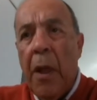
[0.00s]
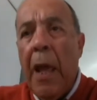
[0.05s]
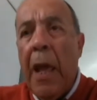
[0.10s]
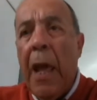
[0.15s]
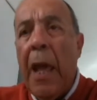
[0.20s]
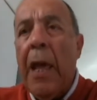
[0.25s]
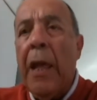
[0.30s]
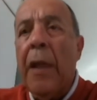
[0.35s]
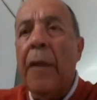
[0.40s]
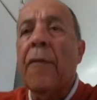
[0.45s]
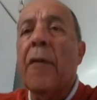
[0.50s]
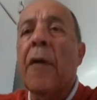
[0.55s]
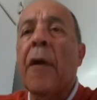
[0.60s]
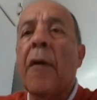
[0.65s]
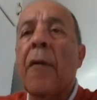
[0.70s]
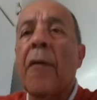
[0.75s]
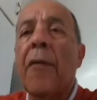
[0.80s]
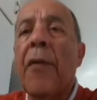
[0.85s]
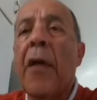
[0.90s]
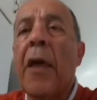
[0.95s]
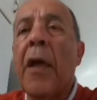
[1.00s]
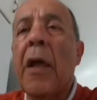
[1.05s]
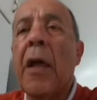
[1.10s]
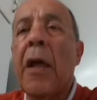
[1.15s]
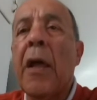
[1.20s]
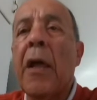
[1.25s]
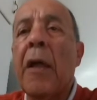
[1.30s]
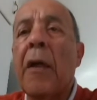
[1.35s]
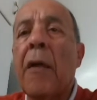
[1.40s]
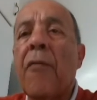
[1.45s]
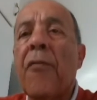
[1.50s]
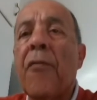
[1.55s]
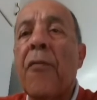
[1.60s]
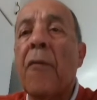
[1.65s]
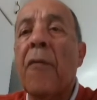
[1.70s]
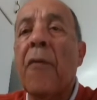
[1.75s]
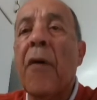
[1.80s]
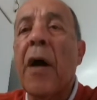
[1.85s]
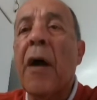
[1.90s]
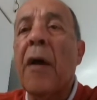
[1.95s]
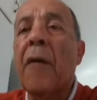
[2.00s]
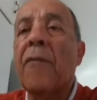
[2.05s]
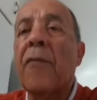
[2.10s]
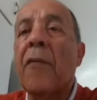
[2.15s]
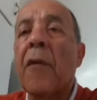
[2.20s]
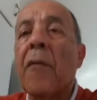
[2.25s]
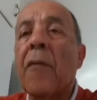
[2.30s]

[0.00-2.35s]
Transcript: and they survived